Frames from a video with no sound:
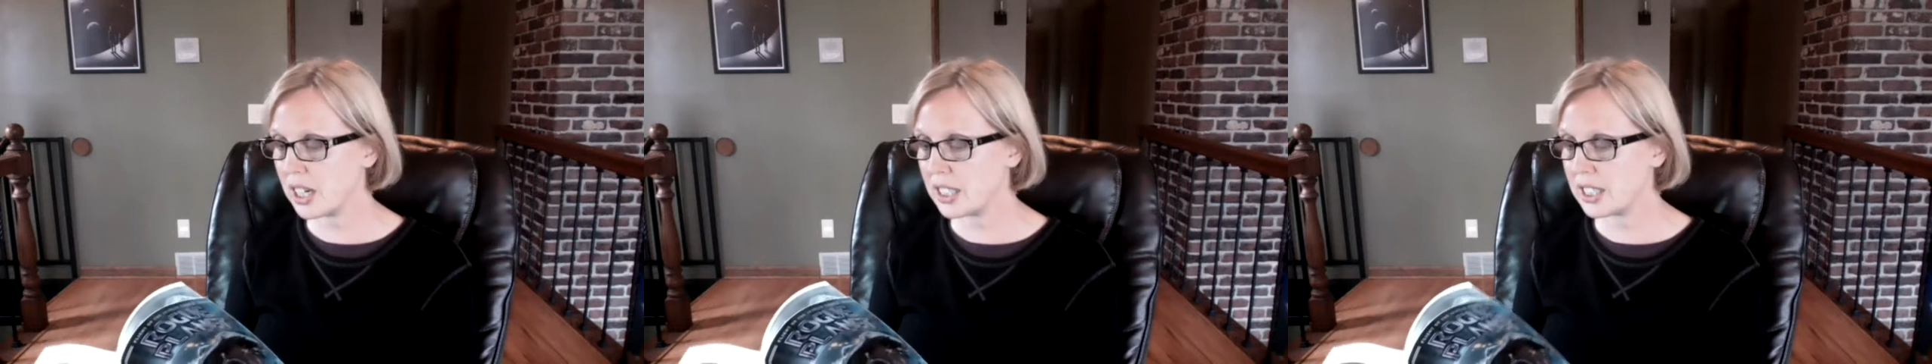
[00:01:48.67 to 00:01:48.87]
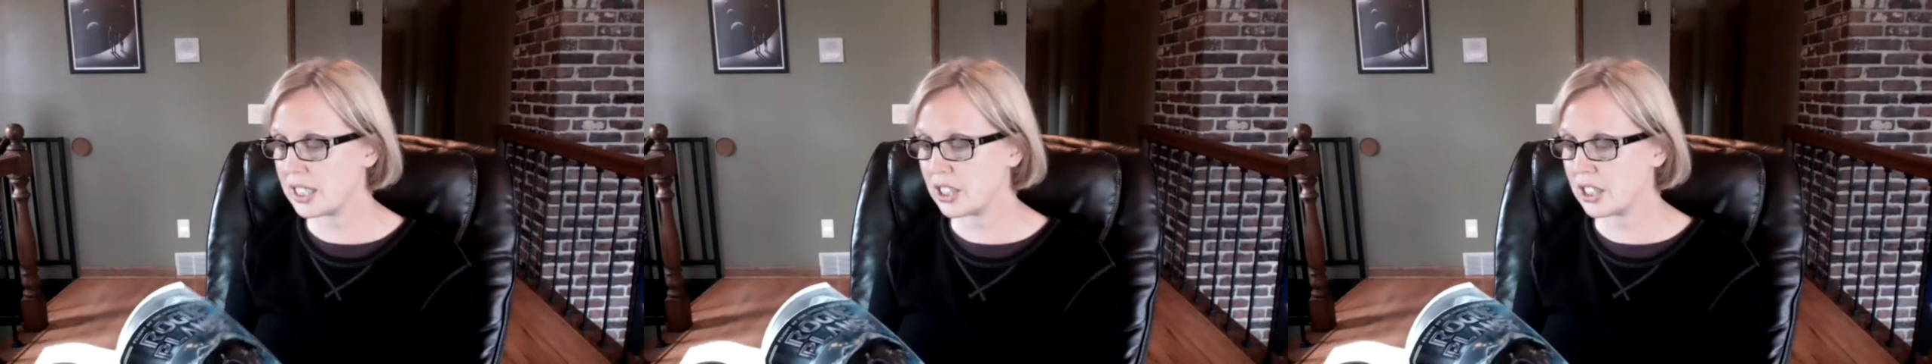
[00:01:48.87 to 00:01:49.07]

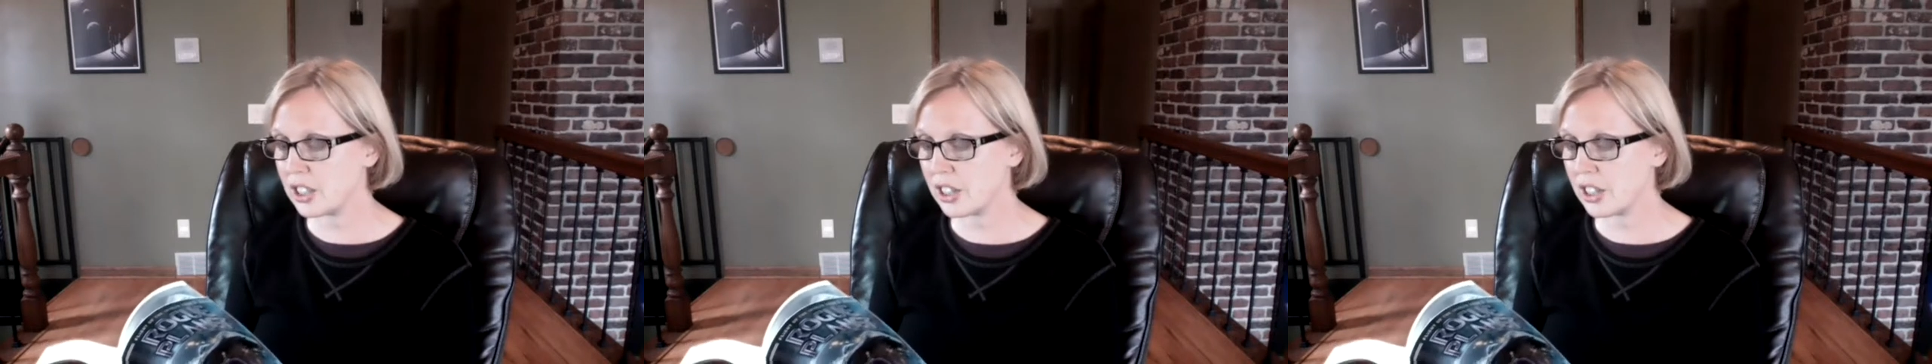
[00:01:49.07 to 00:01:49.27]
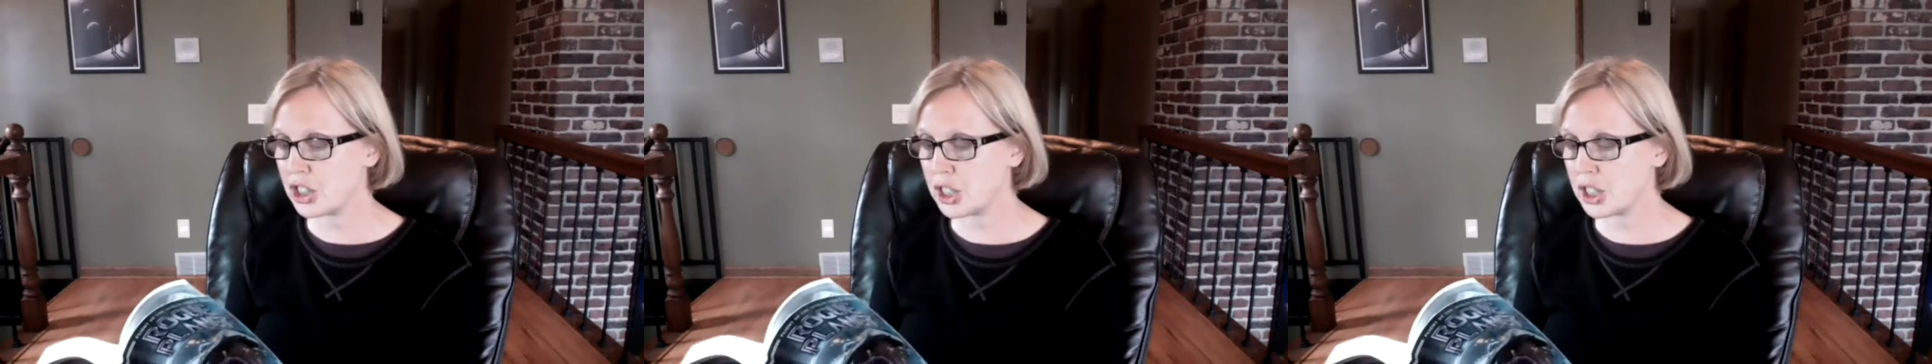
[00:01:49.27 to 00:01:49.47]
he saw the
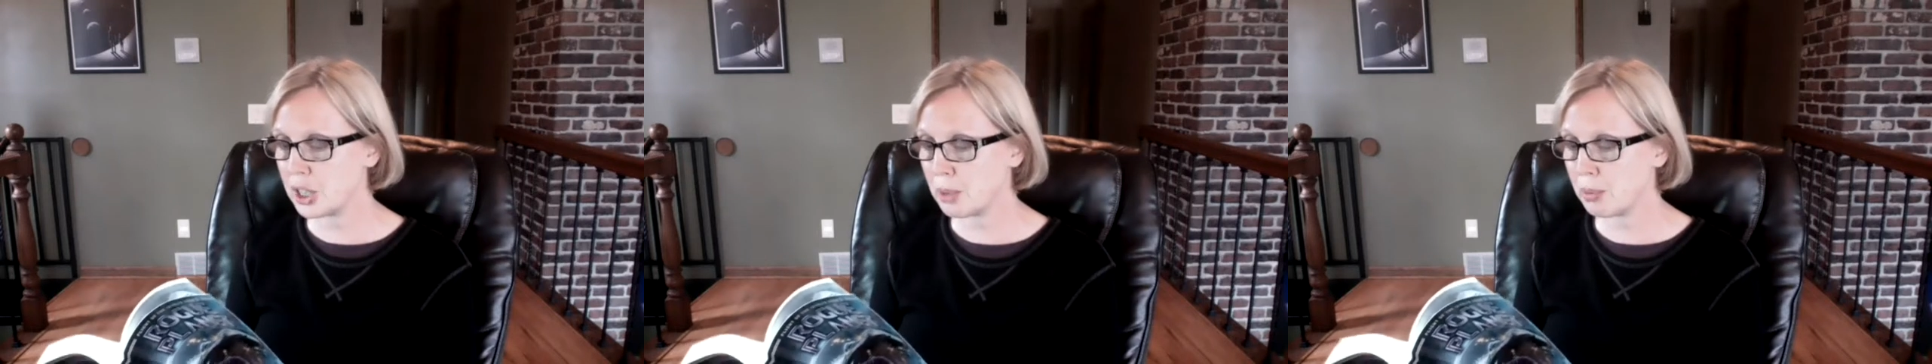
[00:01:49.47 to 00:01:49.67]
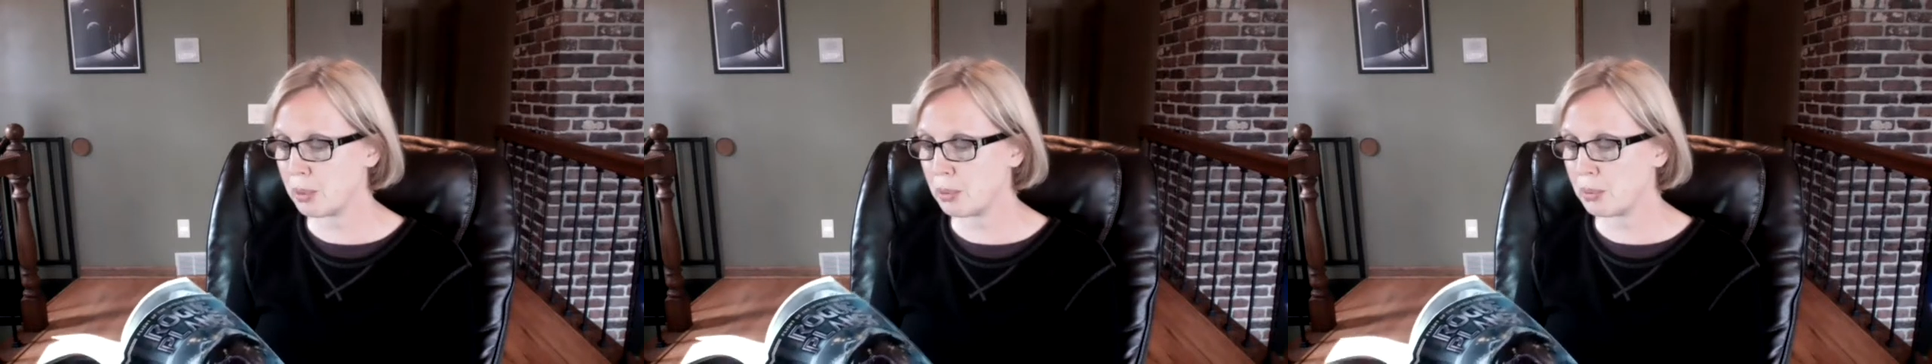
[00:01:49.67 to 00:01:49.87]
ship
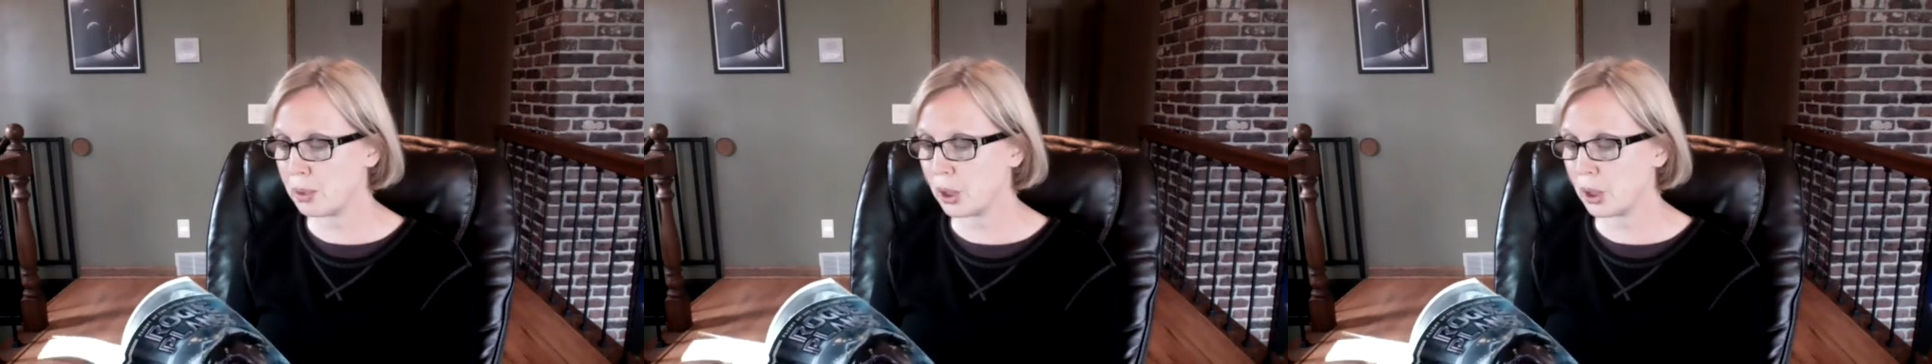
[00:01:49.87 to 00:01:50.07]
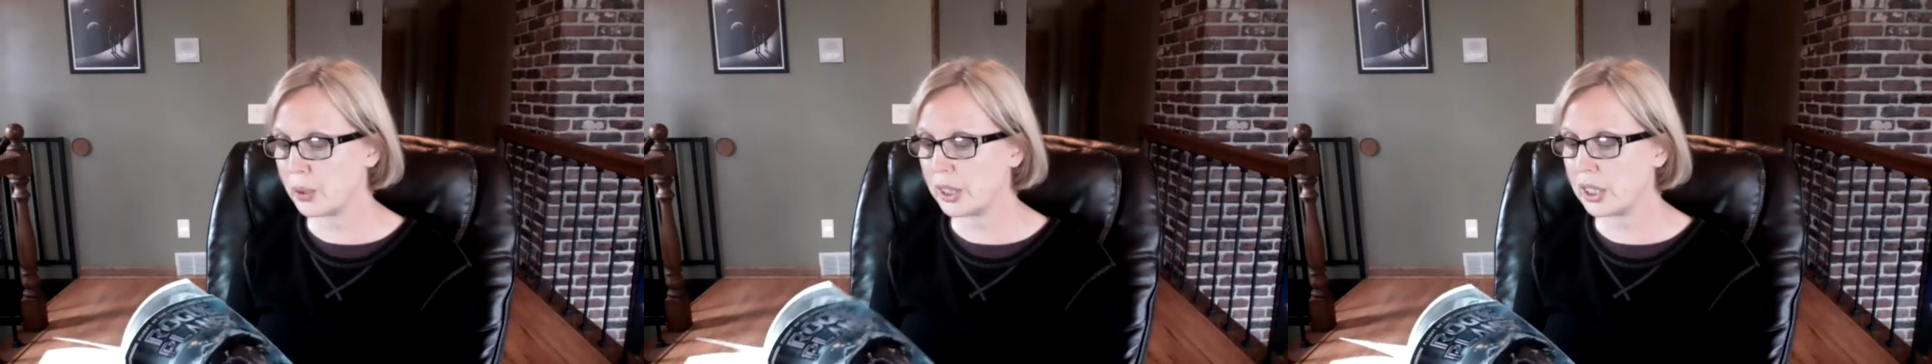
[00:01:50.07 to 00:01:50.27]

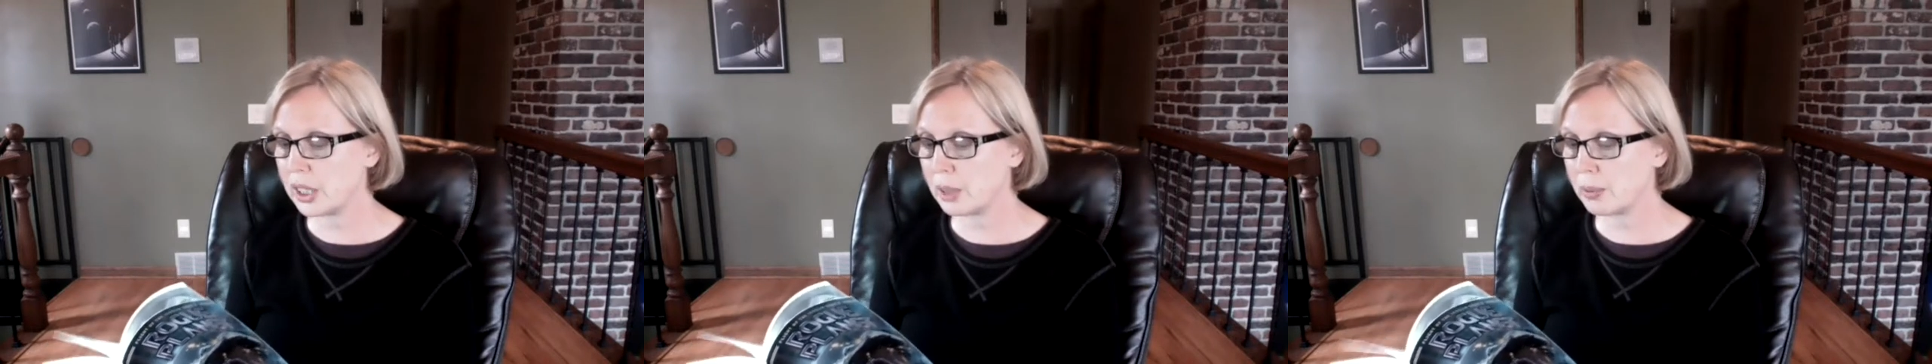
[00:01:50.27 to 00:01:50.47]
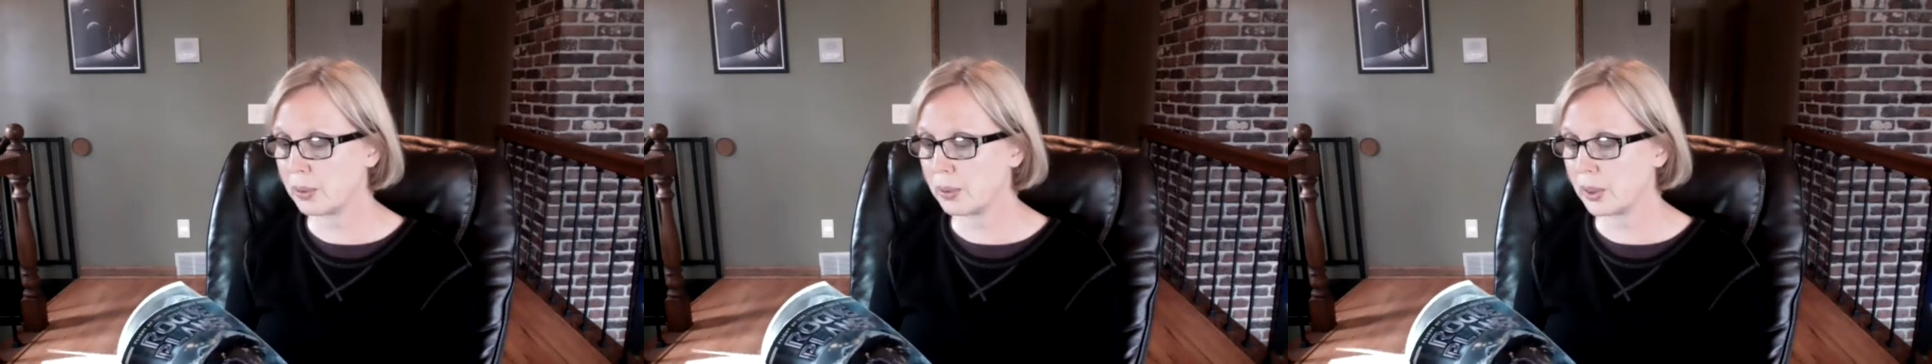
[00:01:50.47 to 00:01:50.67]
blowing up
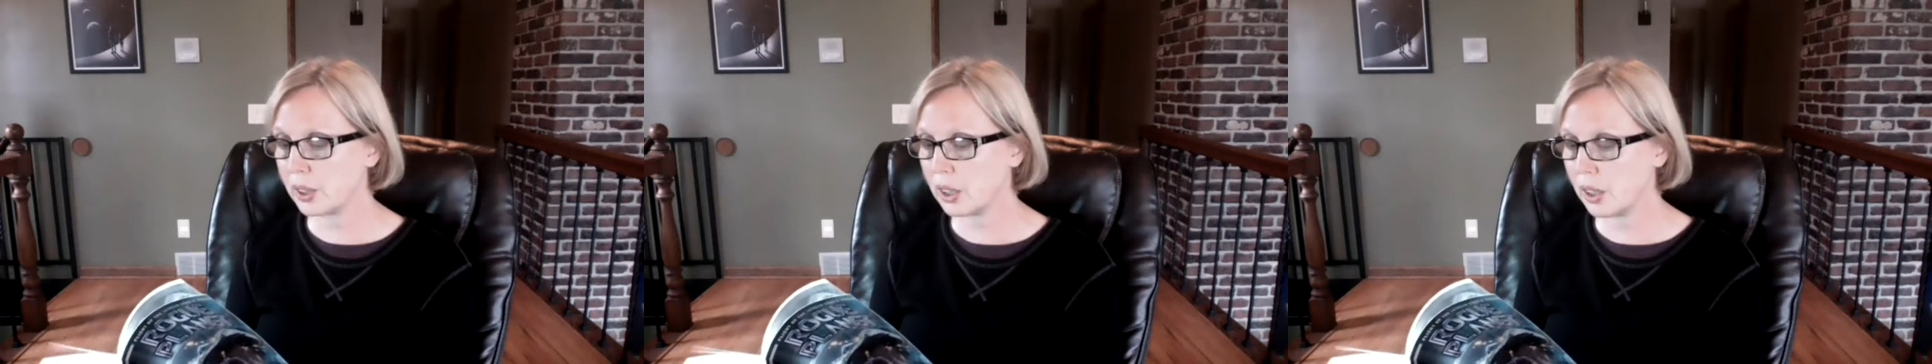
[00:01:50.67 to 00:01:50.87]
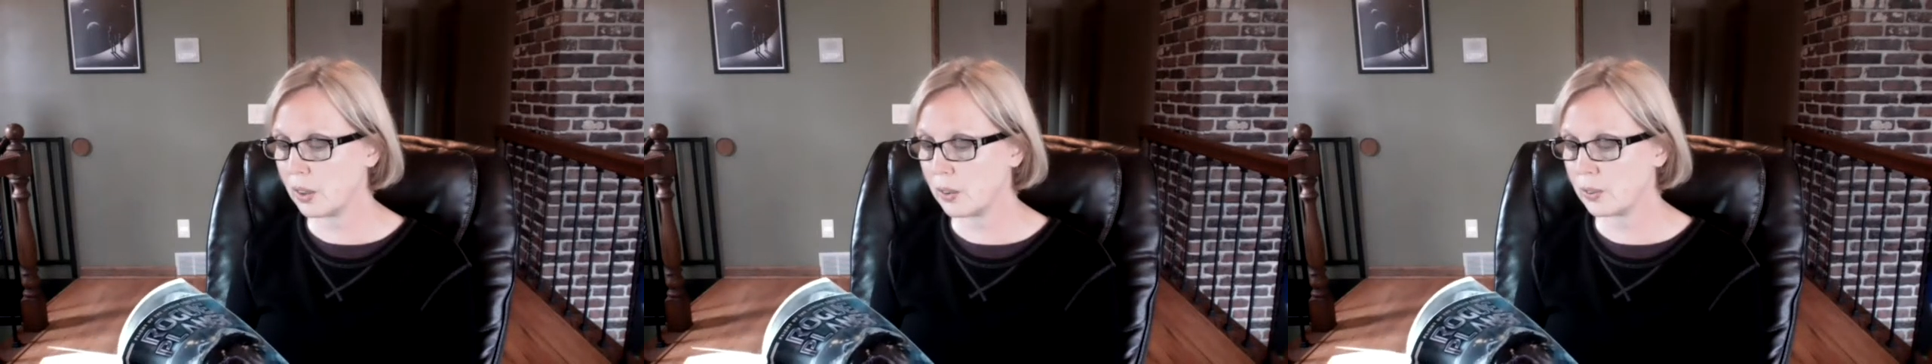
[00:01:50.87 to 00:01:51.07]

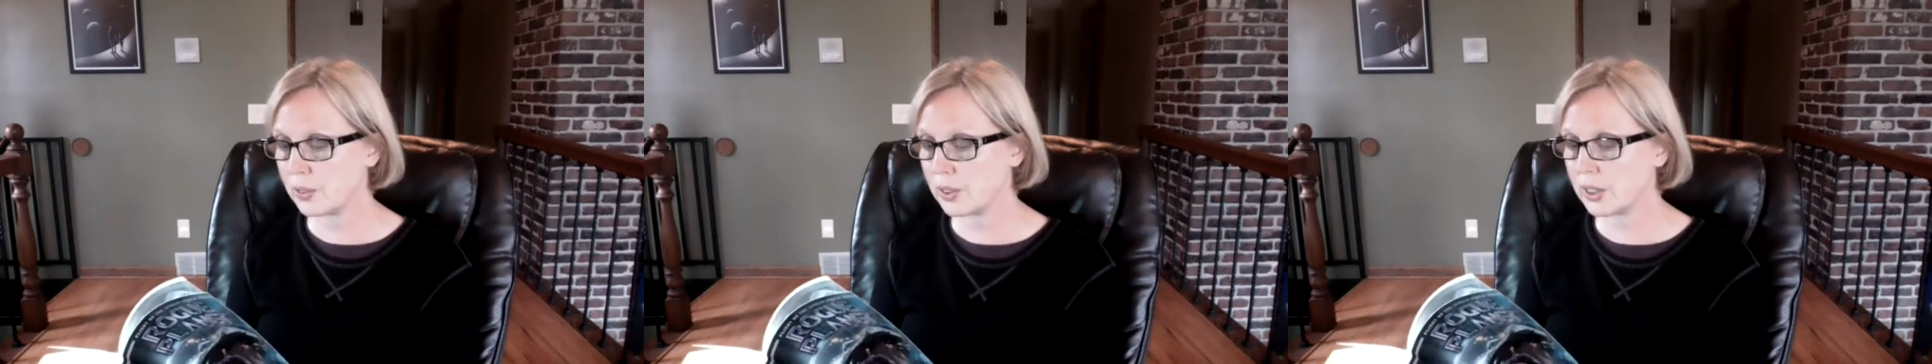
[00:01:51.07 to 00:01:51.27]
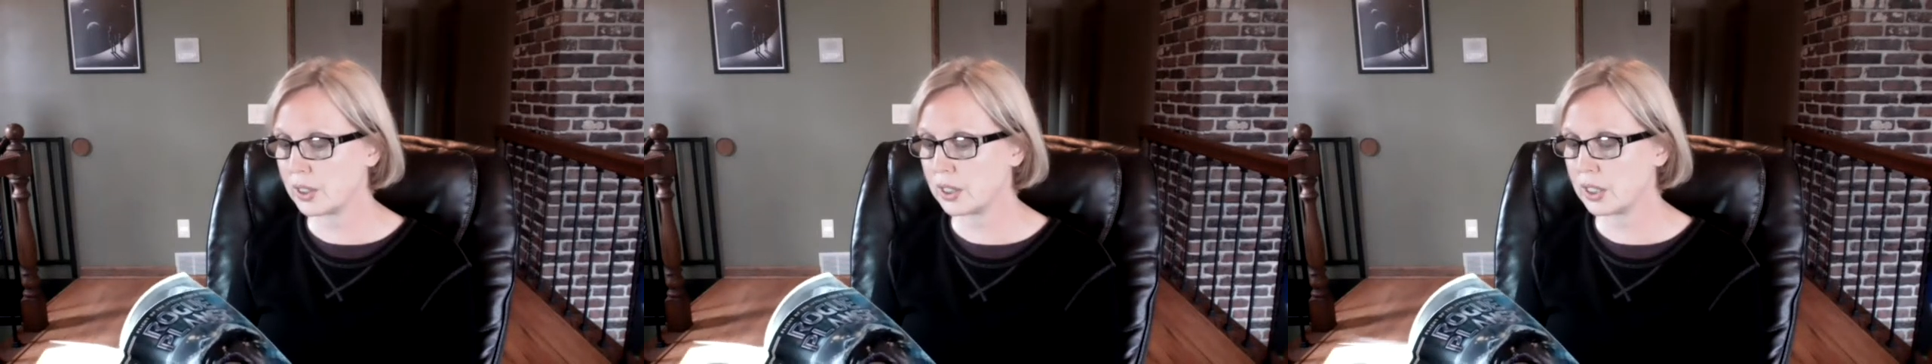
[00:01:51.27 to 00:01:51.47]
over